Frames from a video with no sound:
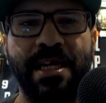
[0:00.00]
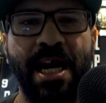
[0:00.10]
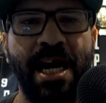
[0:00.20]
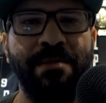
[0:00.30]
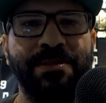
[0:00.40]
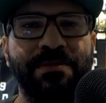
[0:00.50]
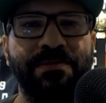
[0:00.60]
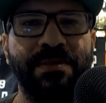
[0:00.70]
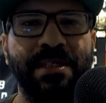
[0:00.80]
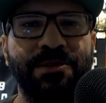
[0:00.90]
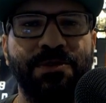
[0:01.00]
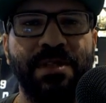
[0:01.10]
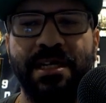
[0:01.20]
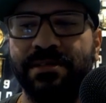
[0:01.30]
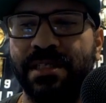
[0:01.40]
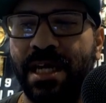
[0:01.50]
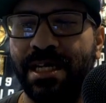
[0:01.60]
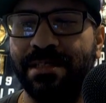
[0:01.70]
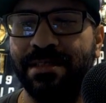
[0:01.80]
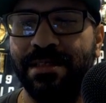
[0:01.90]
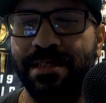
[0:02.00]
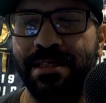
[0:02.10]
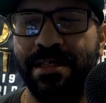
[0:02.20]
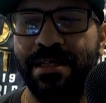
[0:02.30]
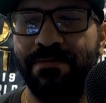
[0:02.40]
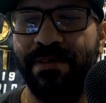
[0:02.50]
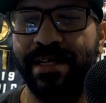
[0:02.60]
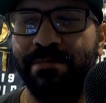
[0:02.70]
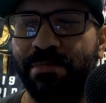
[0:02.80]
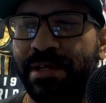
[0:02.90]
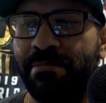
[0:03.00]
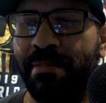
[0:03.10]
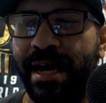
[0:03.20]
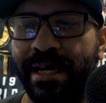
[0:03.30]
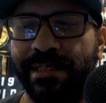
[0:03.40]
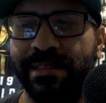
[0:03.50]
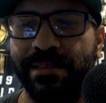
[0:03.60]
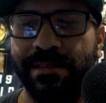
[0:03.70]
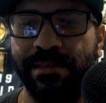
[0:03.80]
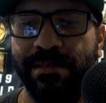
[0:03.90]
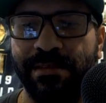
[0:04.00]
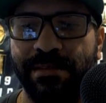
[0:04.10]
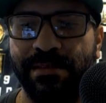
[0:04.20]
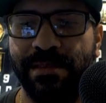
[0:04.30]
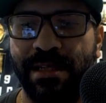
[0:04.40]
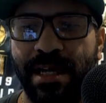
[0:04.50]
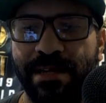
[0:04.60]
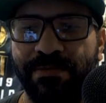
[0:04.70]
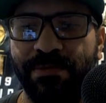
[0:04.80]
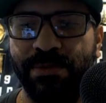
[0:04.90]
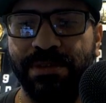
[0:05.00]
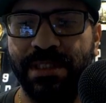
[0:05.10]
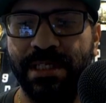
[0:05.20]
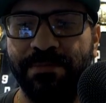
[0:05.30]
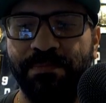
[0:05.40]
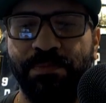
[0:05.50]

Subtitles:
abs of 2008, if I can bring them back to life. We'll see.